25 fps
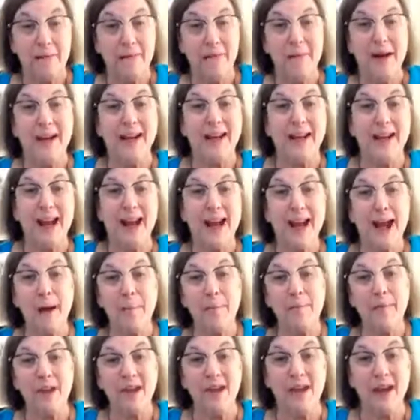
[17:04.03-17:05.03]
make it
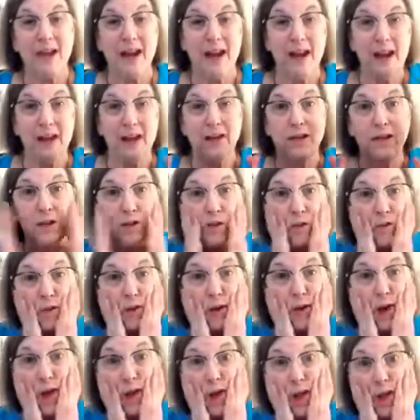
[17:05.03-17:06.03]
happen? And you're
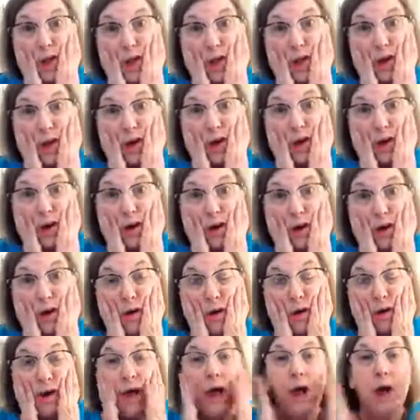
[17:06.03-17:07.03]
kind of like,
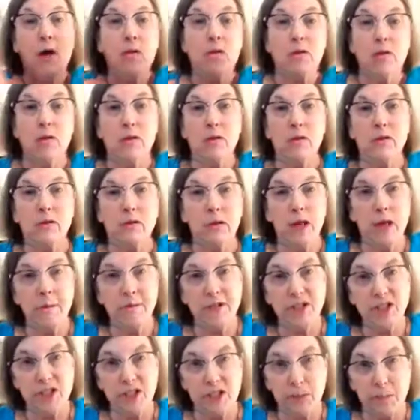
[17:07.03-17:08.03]
oh, well, let
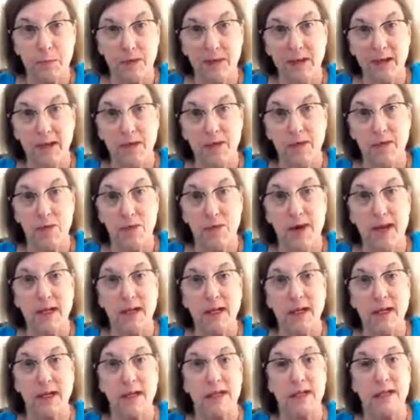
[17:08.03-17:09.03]
me just plan the
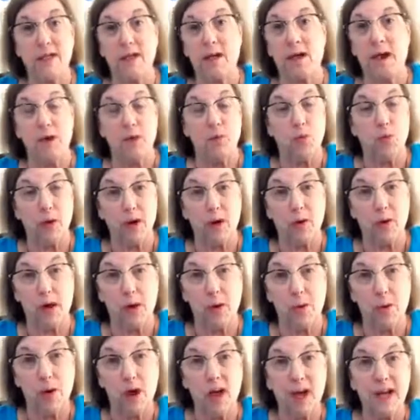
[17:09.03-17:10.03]
wedding and decide where I
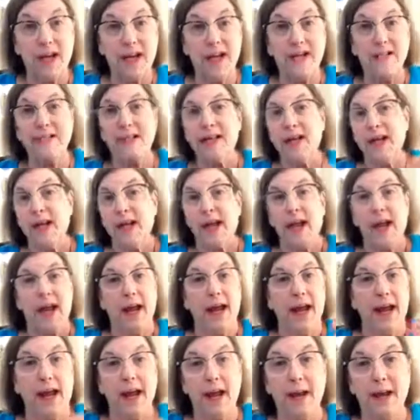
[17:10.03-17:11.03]
want it.
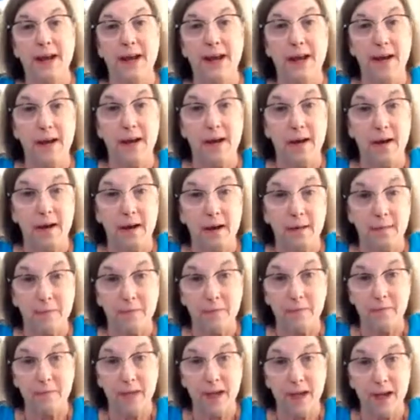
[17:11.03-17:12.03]
And
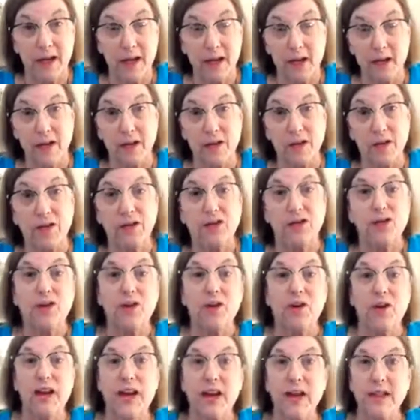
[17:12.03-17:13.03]
you
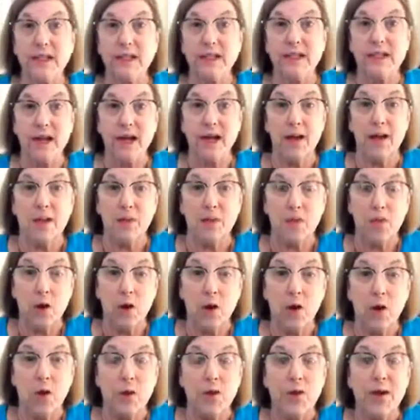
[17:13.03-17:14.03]
start heading down the
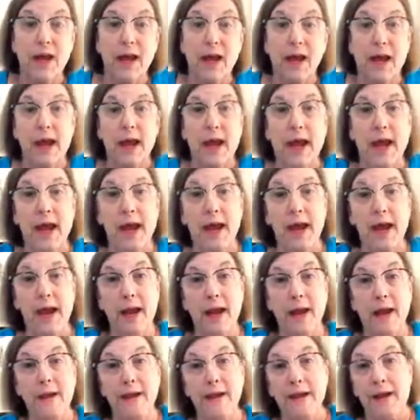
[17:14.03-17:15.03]
road,
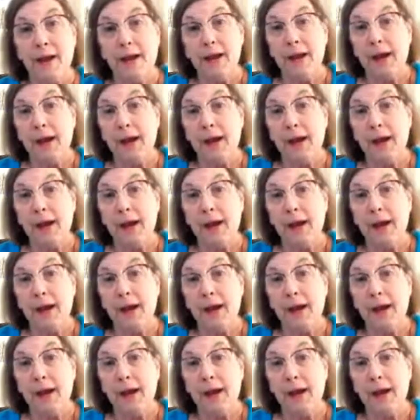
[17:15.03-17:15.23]
and